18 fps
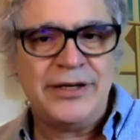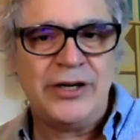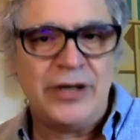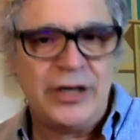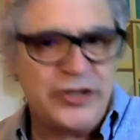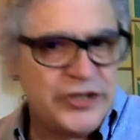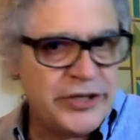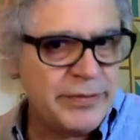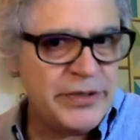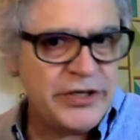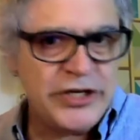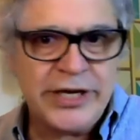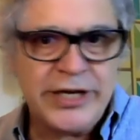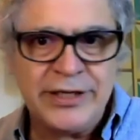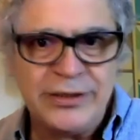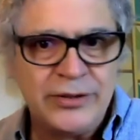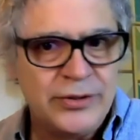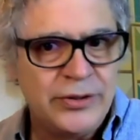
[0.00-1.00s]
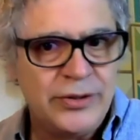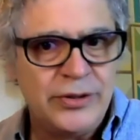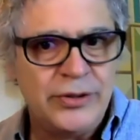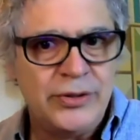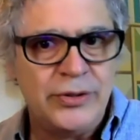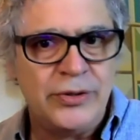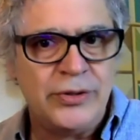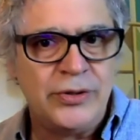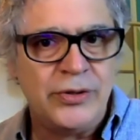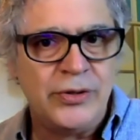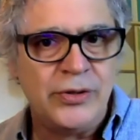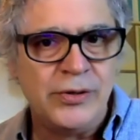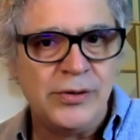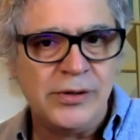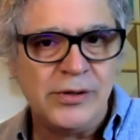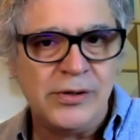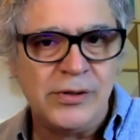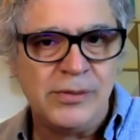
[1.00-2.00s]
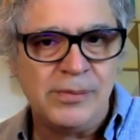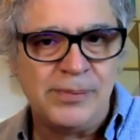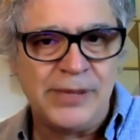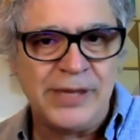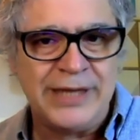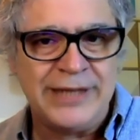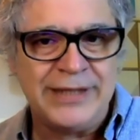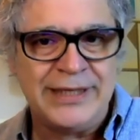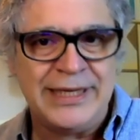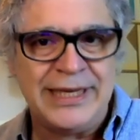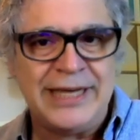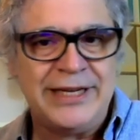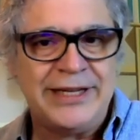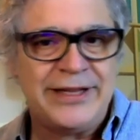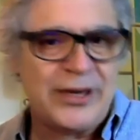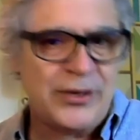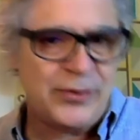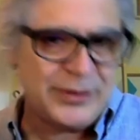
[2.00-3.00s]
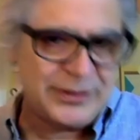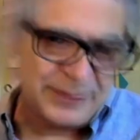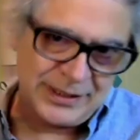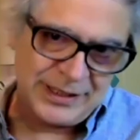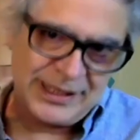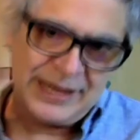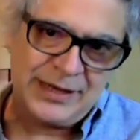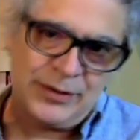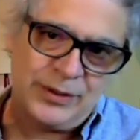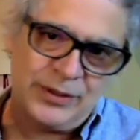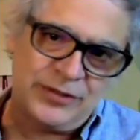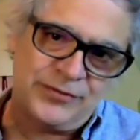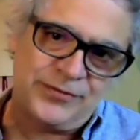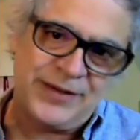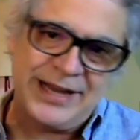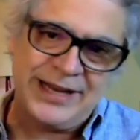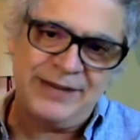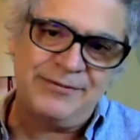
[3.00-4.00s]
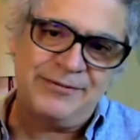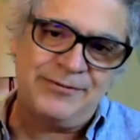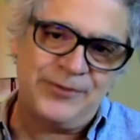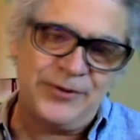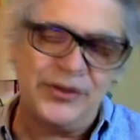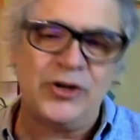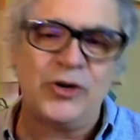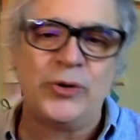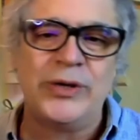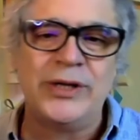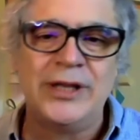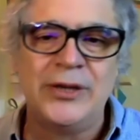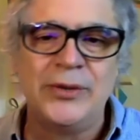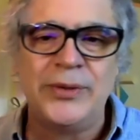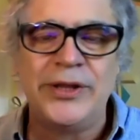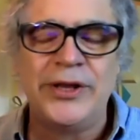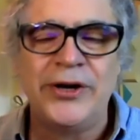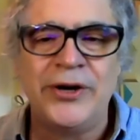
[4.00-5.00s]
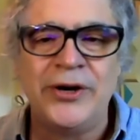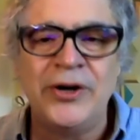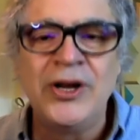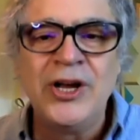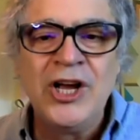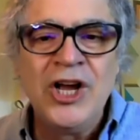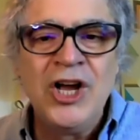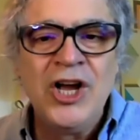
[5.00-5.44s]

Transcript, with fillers: you know, Yumi Yin, who played the lady that was fighting for the gorilla with her,